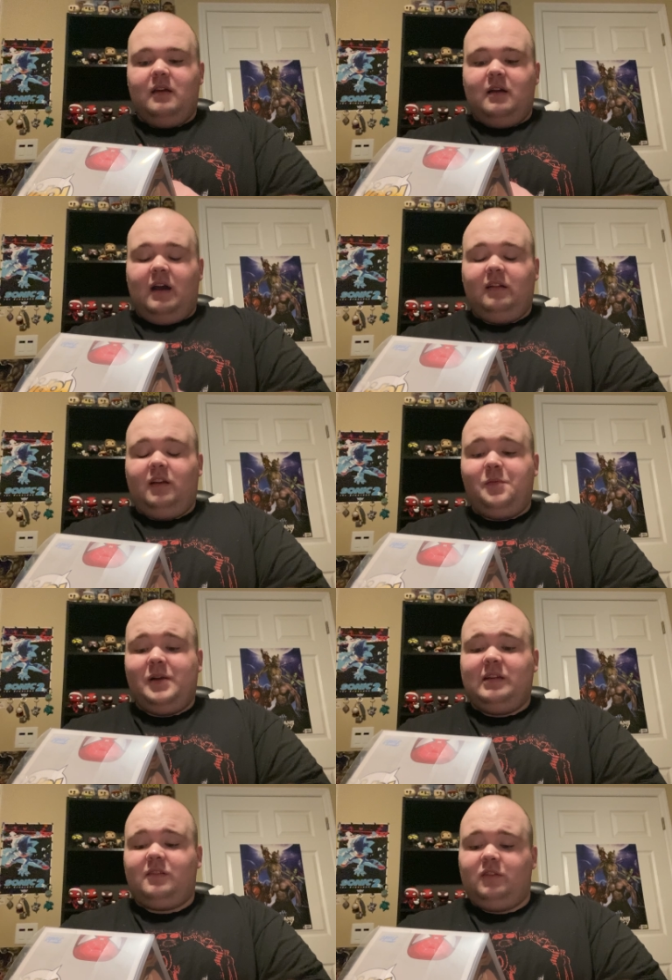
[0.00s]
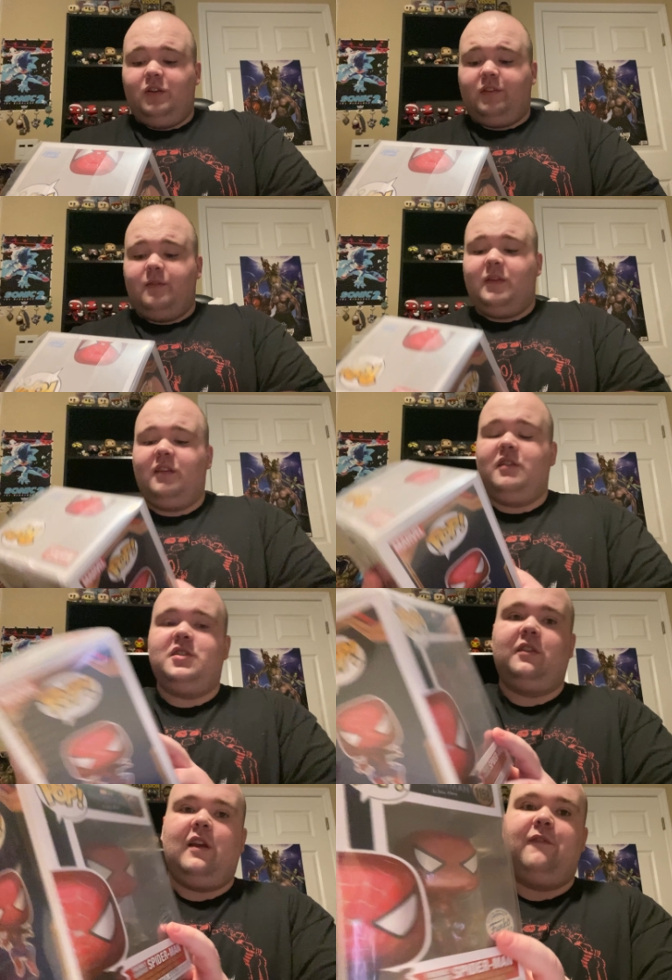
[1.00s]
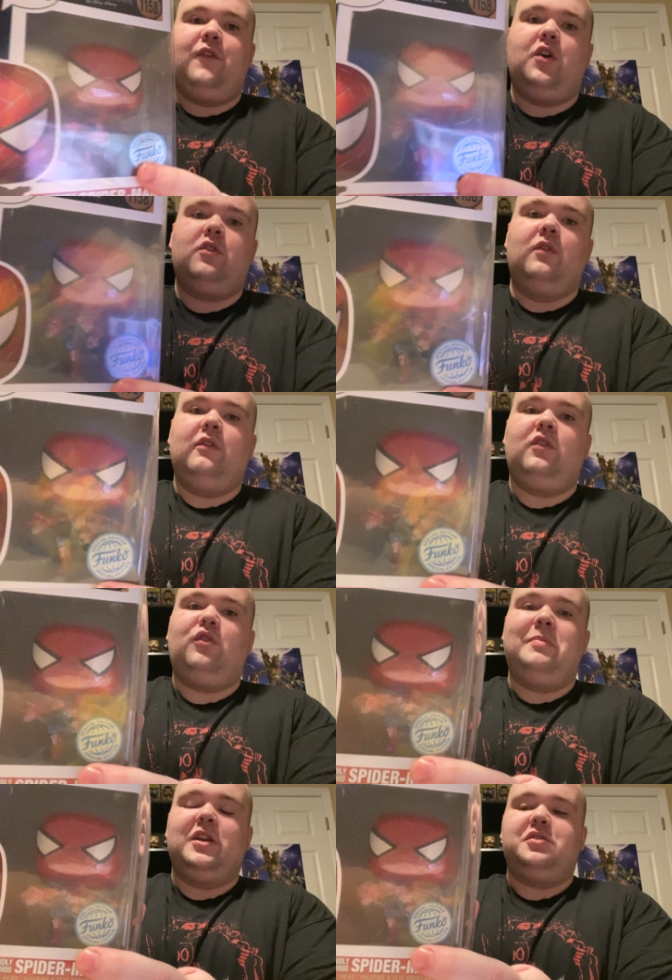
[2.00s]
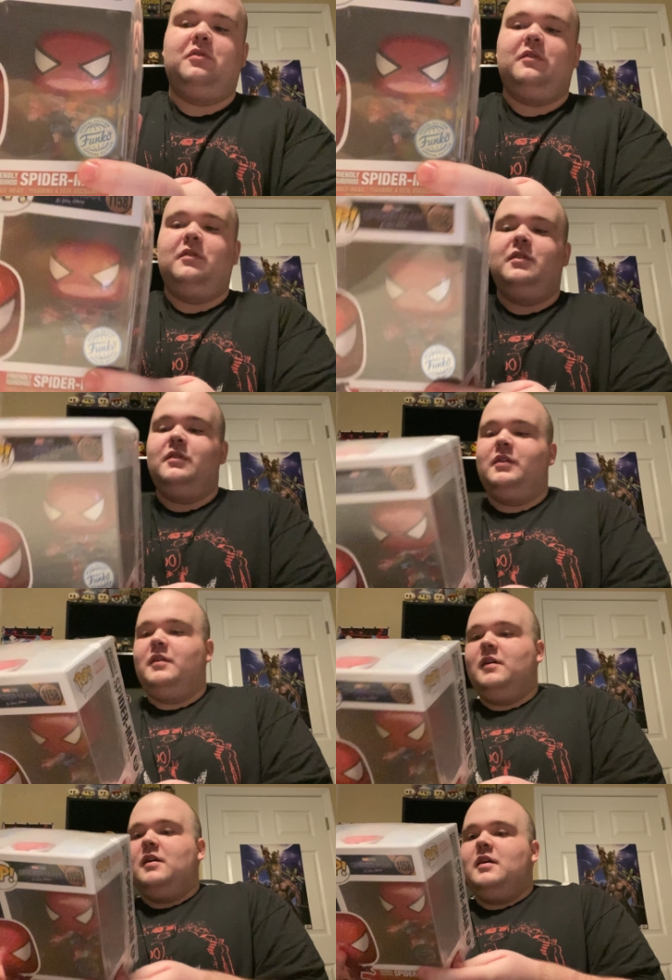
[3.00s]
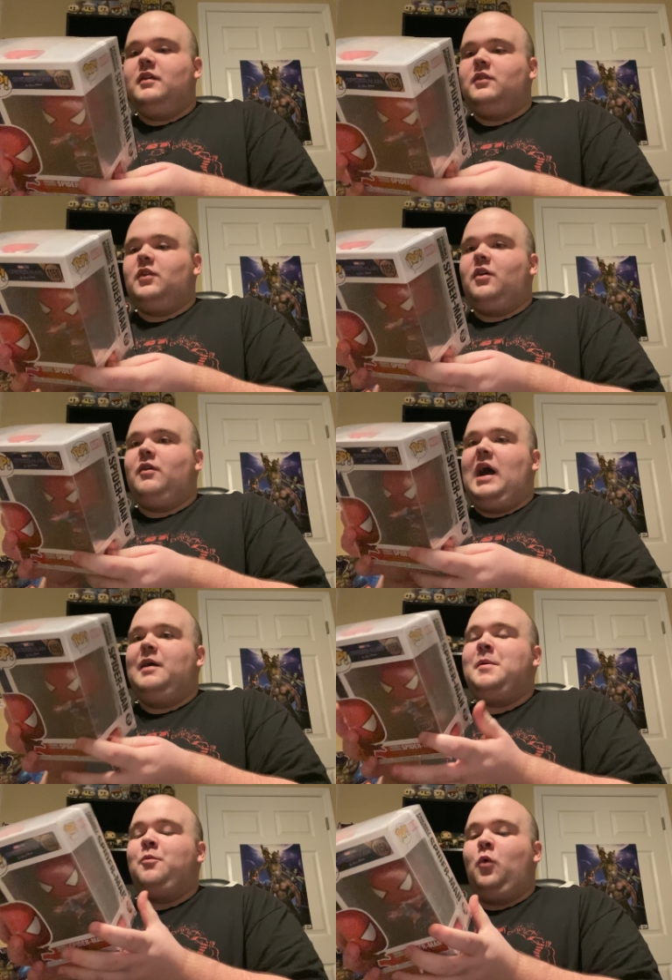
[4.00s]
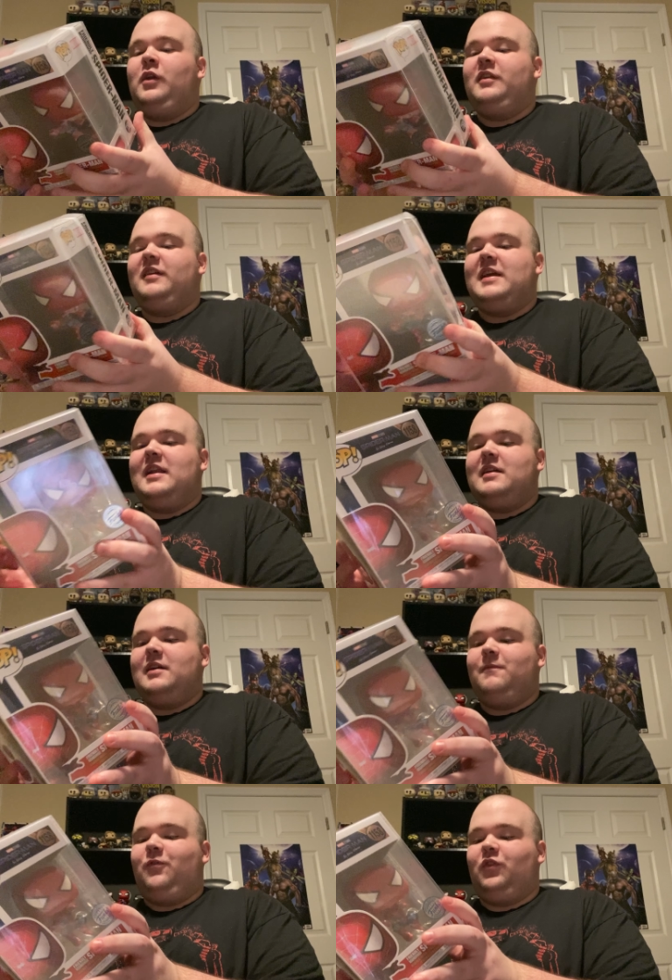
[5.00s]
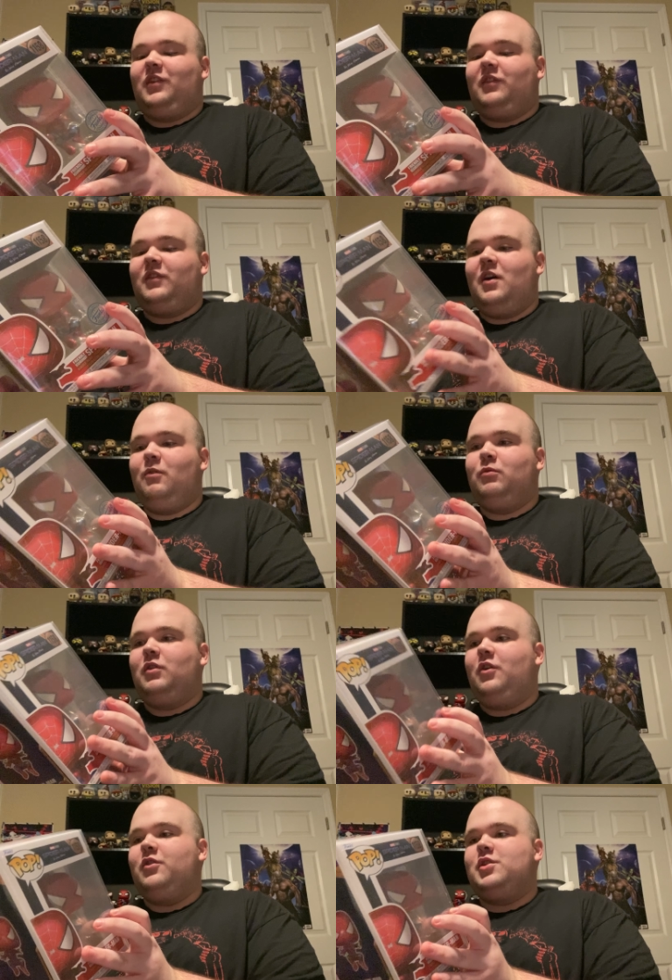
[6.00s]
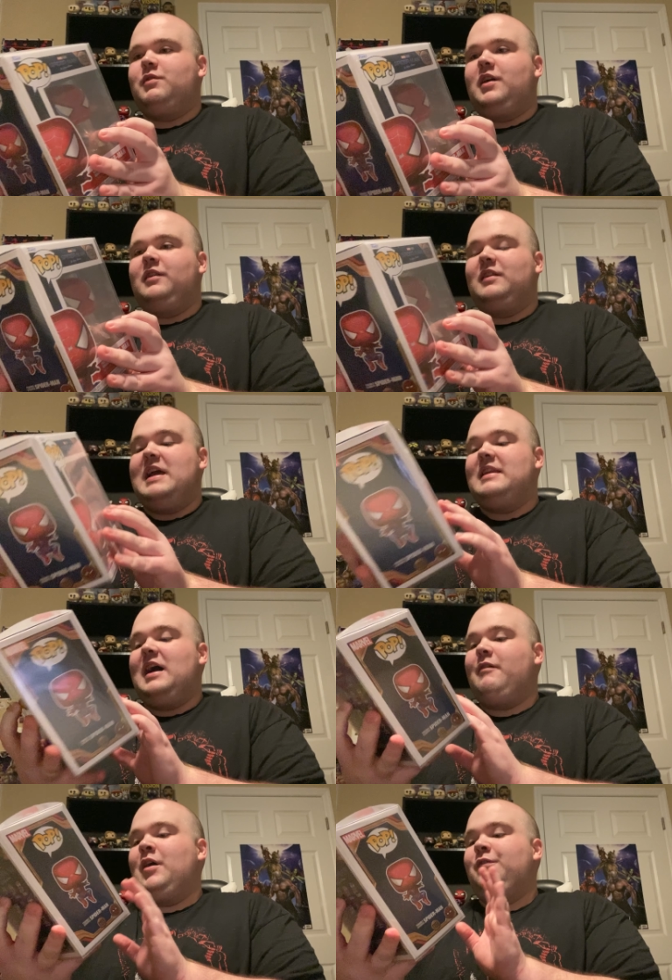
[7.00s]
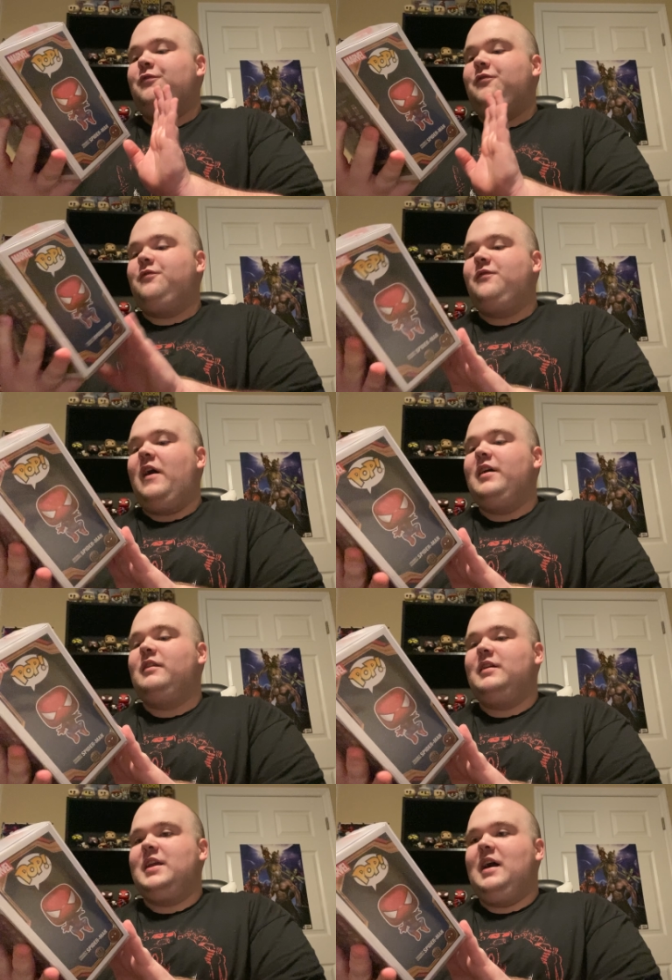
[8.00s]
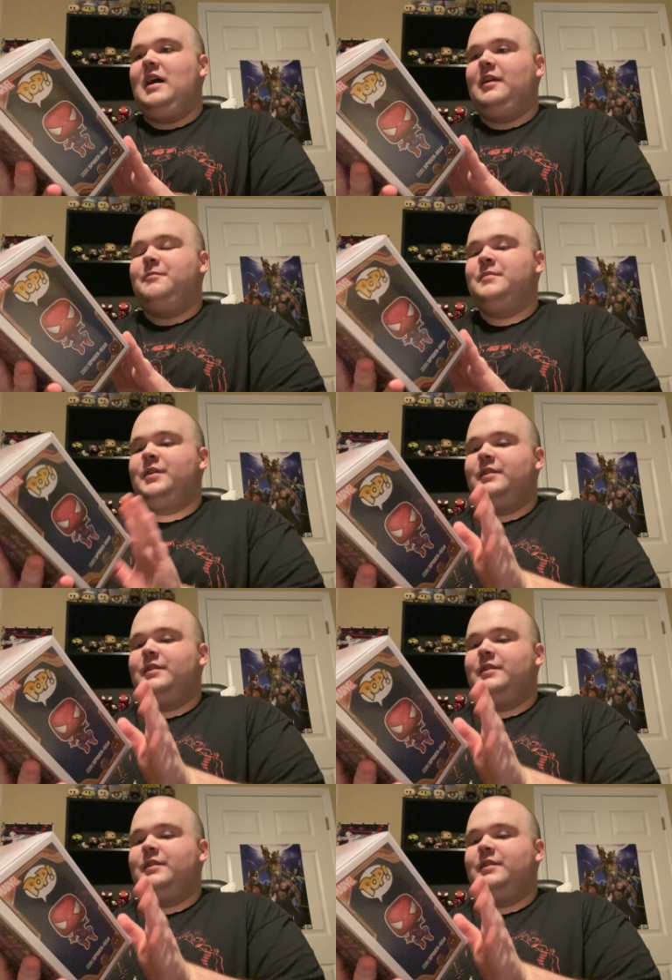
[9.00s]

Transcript: Hot Topic exclusive. This is just a Funko special. So I've been wanting to get him for so long, you guys, and now I finally got him.